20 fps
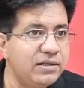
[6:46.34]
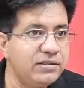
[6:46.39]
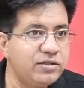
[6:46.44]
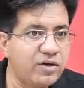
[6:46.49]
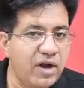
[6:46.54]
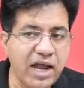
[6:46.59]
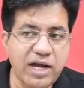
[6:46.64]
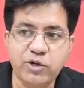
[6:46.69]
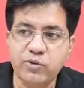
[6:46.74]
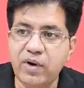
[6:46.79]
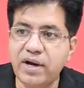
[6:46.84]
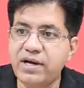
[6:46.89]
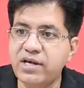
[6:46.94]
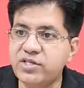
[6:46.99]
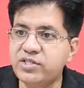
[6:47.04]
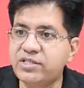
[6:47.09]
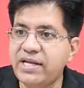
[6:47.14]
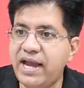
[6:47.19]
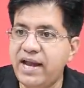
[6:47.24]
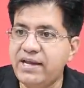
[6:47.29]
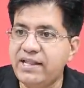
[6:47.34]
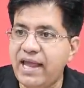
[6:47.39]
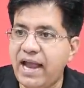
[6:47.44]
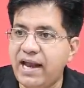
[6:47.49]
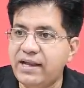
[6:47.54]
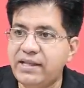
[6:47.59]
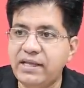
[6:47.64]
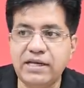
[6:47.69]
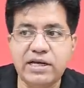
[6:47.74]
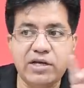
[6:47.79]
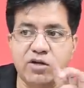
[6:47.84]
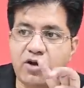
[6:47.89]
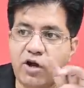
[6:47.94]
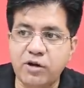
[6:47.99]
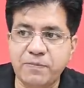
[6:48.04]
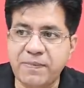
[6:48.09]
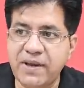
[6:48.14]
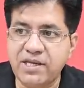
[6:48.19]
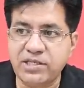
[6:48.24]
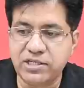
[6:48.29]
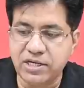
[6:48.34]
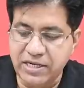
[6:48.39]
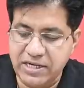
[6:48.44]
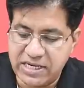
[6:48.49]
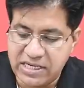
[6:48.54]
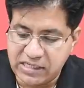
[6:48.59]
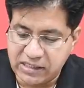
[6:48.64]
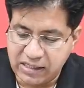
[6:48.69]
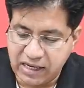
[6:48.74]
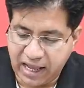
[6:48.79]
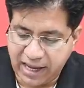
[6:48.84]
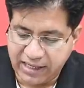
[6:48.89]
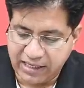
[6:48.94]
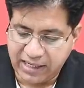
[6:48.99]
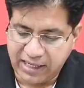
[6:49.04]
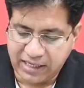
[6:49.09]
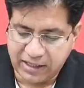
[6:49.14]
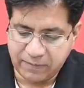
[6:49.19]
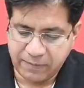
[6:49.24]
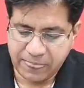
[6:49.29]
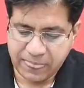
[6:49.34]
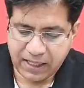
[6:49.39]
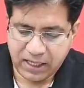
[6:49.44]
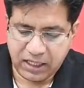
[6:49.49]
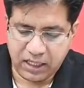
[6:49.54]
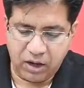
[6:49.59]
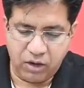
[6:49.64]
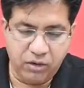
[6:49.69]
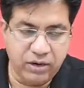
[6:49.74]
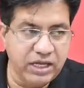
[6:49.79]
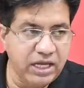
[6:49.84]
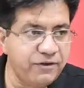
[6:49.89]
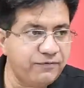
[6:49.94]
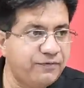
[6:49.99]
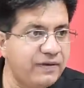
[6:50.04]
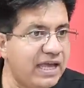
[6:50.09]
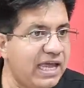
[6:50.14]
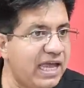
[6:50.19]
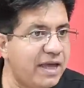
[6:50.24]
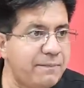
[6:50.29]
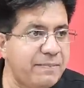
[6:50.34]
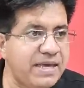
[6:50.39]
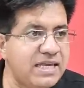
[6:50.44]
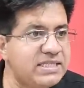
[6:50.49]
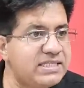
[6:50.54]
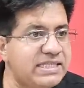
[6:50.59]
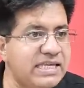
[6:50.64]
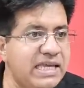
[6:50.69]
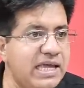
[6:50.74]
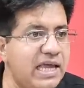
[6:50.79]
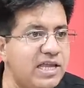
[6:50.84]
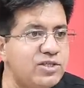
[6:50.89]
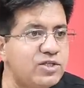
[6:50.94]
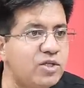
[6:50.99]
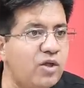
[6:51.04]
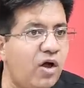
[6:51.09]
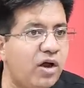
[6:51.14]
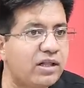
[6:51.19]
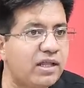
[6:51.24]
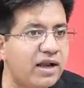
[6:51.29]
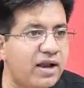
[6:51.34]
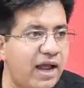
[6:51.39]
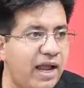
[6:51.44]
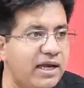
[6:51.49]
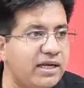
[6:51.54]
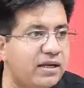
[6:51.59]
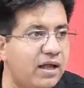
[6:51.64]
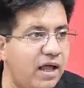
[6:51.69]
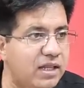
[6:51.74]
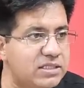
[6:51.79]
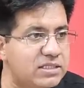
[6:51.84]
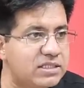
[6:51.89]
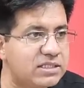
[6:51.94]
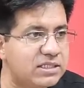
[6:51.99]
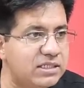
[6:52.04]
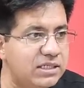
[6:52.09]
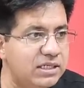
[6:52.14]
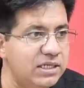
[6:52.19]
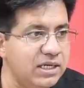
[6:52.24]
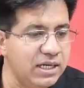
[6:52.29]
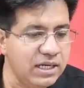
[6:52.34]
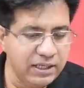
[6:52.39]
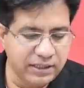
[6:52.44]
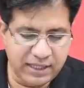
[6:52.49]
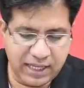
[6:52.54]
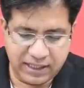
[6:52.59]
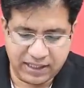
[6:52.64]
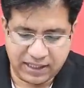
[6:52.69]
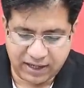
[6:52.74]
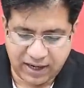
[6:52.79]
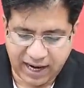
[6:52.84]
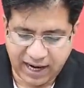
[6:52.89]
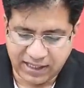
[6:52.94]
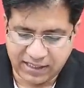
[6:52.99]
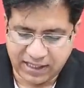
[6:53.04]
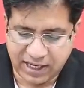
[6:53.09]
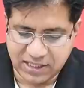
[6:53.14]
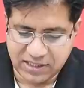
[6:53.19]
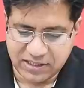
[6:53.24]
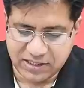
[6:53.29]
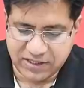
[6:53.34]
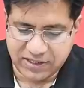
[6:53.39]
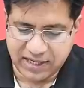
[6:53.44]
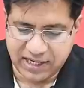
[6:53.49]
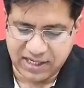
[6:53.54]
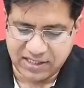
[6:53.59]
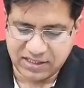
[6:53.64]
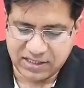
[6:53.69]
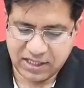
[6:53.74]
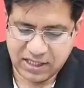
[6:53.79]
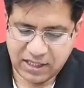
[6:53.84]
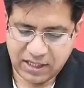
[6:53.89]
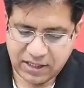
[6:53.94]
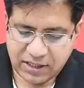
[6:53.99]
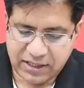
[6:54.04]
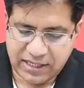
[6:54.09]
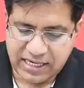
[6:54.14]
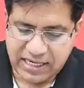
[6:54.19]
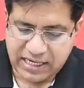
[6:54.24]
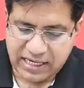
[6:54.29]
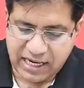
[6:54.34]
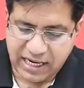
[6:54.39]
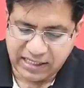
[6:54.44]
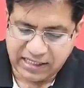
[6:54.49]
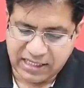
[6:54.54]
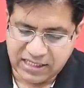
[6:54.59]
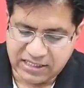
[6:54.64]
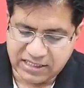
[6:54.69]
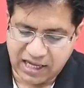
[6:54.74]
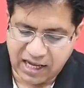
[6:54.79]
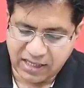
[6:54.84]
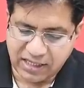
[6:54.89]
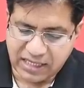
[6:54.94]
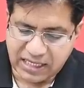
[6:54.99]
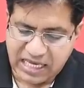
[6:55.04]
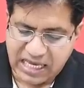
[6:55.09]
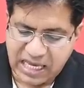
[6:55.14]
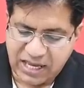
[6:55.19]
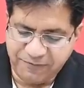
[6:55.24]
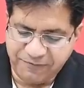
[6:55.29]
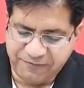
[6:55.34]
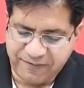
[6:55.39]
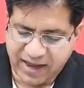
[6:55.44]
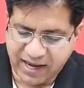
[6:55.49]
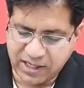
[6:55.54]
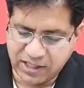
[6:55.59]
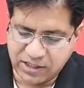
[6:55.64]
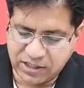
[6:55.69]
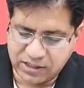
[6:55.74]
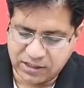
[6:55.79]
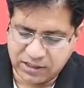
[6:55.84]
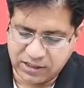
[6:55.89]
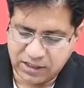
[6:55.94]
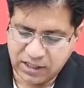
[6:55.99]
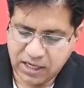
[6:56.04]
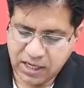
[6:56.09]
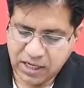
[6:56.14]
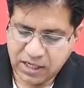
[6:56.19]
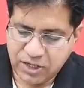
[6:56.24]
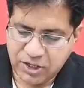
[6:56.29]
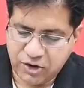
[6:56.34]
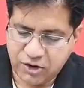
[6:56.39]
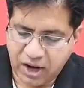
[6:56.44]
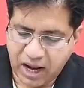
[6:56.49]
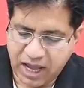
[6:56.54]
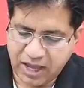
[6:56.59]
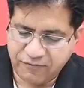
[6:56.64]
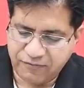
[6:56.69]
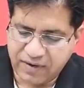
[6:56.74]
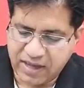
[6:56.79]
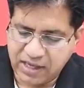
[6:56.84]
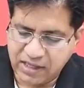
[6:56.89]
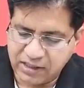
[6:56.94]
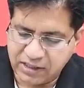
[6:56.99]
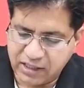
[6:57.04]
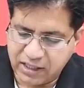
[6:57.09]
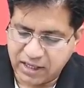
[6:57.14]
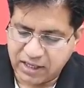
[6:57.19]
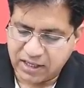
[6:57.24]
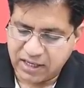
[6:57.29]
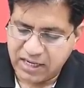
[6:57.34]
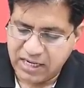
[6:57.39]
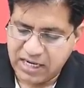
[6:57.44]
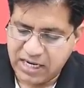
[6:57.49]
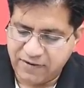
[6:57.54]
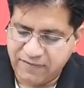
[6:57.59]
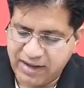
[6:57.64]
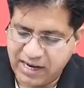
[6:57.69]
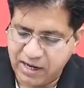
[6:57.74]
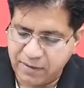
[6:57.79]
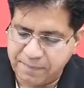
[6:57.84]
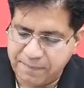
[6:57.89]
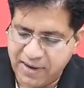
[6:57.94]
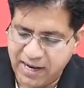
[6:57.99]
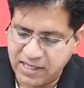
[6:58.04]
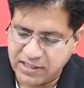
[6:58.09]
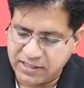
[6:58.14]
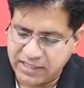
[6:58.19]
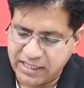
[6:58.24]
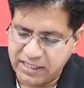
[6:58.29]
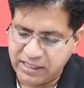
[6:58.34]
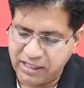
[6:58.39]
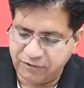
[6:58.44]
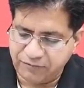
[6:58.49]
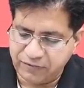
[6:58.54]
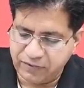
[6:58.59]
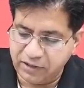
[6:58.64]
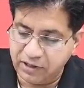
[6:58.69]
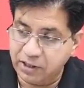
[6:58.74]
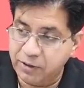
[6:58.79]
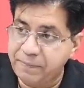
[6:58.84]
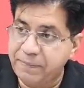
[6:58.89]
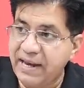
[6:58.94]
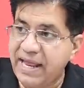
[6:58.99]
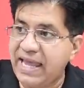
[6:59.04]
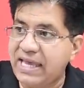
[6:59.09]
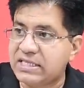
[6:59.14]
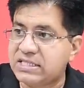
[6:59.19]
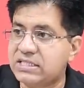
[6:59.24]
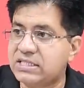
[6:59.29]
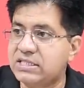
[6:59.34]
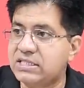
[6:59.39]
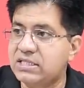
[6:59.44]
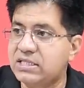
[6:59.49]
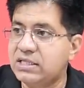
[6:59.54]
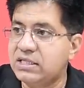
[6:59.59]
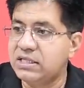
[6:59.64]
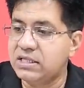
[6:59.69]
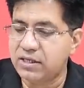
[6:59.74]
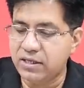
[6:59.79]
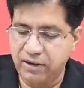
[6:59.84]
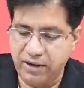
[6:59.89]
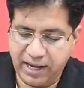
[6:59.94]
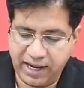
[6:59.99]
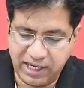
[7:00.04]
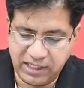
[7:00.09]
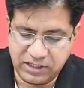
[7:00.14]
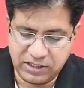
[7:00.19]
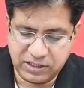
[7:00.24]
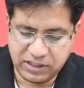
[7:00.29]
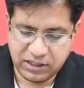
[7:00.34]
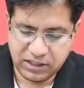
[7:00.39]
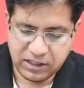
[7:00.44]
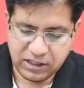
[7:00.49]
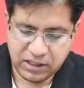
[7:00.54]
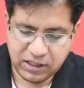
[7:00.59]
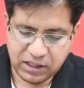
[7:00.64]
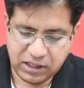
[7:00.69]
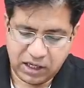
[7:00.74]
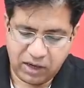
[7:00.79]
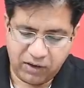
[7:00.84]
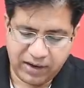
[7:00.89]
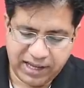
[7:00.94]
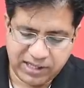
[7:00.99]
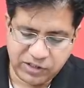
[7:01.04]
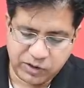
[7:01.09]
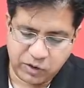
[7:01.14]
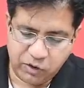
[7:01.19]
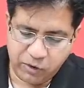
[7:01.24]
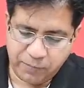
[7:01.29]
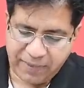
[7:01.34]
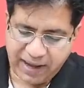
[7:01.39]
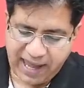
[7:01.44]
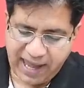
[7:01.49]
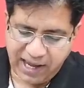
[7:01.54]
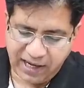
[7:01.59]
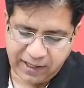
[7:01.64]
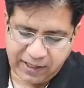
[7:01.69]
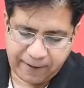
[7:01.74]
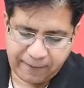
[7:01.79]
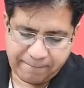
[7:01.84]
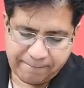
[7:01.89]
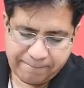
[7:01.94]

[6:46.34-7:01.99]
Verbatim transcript: Try to understand that. They did not mention declining. Now, if ABC is not the right answer, then the right answer is D. It is a key factor driving current developments in the workplace, right? Now, let's go back.